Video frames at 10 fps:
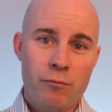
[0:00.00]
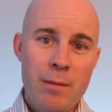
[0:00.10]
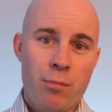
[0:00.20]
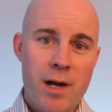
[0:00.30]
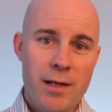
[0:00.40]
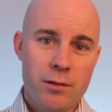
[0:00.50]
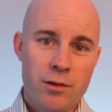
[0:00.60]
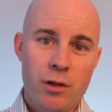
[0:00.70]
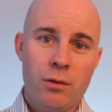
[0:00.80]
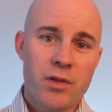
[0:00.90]
rebrand
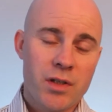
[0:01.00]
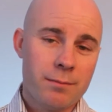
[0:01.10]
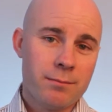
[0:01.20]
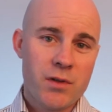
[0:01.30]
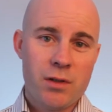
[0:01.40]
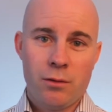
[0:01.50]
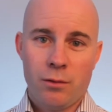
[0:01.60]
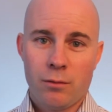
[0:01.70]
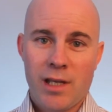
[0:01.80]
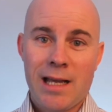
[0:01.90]
Juice
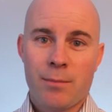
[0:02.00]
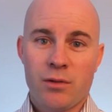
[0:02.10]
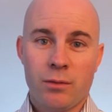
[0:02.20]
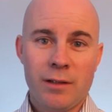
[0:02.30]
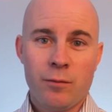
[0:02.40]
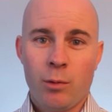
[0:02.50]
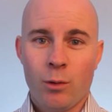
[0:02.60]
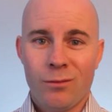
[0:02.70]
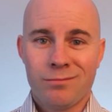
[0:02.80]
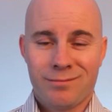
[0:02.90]
to Capital
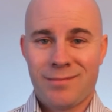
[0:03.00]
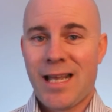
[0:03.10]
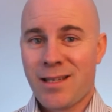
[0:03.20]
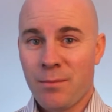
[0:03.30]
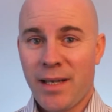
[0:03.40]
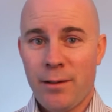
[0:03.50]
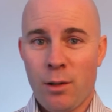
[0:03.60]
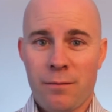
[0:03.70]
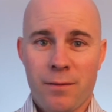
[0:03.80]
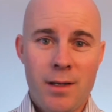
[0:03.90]
Liverpool hasn't paid
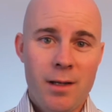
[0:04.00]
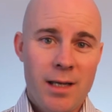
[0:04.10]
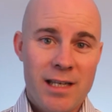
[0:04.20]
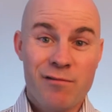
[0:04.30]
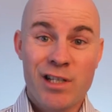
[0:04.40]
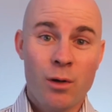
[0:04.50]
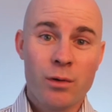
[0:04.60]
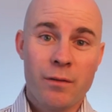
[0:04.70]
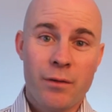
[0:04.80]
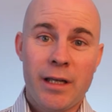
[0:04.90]
off. As a
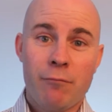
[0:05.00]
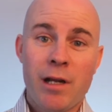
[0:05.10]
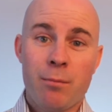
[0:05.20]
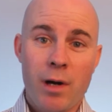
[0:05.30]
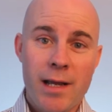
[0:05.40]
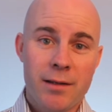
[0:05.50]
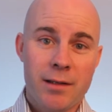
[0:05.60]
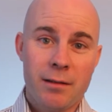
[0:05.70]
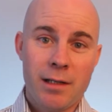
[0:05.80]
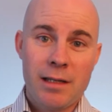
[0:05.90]
result of the rebrand
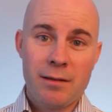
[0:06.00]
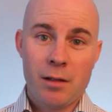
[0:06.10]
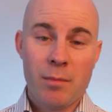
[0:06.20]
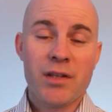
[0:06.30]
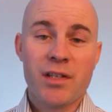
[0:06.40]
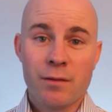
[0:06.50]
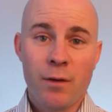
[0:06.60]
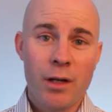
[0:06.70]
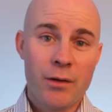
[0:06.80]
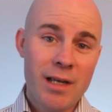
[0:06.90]
and the months that's
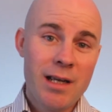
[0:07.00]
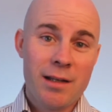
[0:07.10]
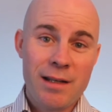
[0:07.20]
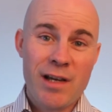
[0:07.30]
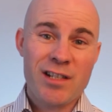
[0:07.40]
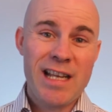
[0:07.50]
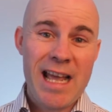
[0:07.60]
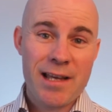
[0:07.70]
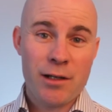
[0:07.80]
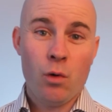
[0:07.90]
followed, they've actually
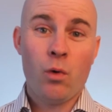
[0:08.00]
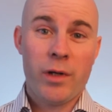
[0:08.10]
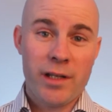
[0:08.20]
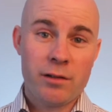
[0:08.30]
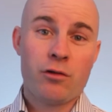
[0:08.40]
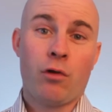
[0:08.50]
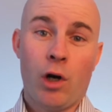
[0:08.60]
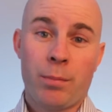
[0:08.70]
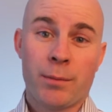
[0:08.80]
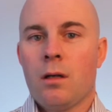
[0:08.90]
had an audience
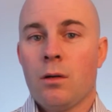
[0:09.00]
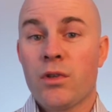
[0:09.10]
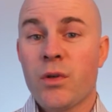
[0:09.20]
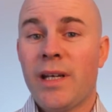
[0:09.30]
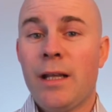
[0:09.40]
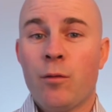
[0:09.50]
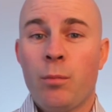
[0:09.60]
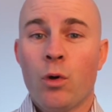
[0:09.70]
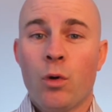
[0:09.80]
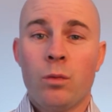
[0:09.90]
drop. Also in
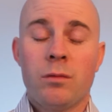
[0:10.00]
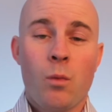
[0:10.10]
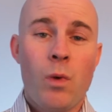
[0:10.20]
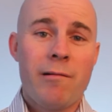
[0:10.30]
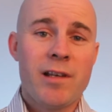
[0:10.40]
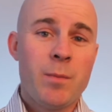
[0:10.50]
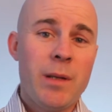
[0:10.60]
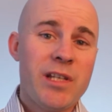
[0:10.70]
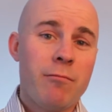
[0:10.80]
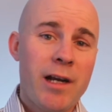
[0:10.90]
Liverpool, whereas
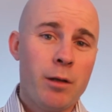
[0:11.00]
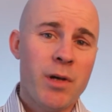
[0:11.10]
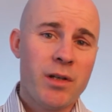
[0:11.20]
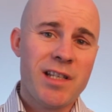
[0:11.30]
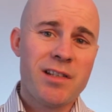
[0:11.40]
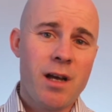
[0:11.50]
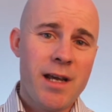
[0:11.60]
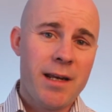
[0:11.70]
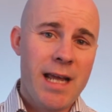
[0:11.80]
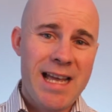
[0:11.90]
BBC Radio
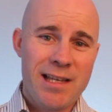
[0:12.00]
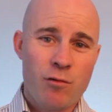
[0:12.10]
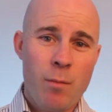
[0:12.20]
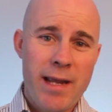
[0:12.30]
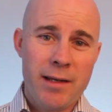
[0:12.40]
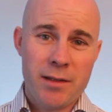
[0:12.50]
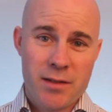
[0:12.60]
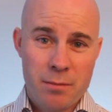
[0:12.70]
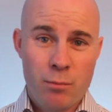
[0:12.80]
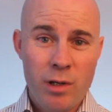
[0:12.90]
Merseyside has
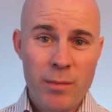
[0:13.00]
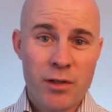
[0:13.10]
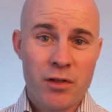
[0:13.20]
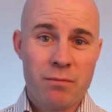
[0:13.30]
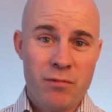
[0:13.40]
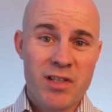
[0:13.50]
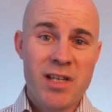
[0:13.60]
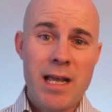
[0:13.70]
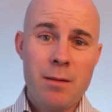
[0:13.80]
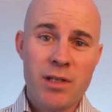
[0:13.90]
remained pretty much the
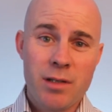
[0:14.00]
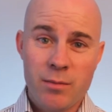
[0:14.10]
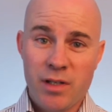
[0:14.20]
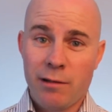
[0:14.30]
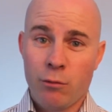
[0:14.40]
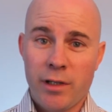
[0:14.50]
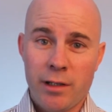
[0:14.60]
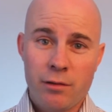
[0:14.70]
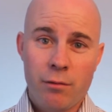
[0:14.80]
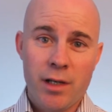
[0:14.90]
same in terms of their
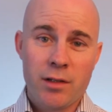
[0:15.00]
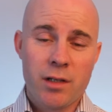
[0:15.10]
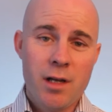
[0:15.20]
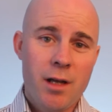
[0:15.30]
audience reach,